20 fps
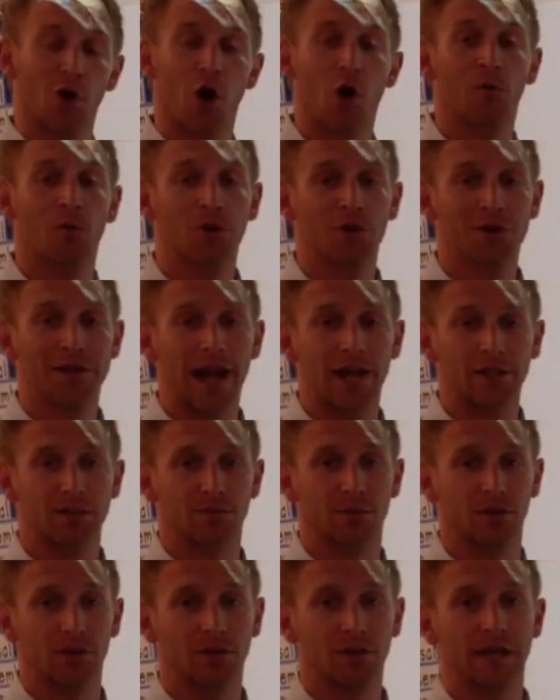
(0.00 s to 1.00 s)
over your
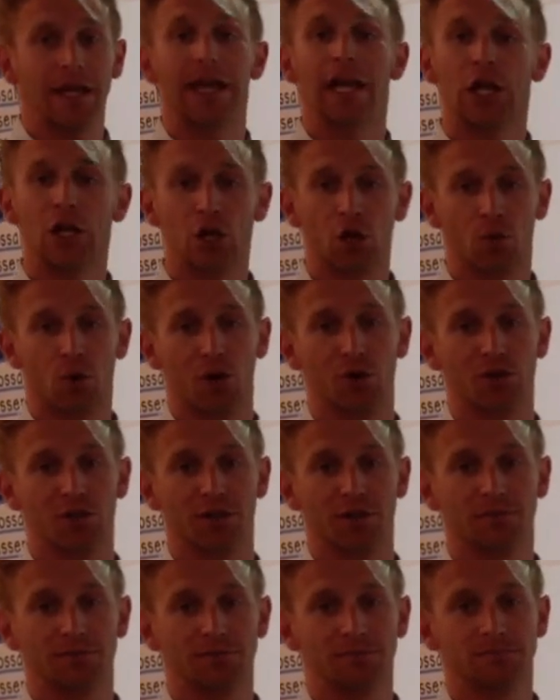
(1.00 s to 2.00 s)
decimal in your quotient.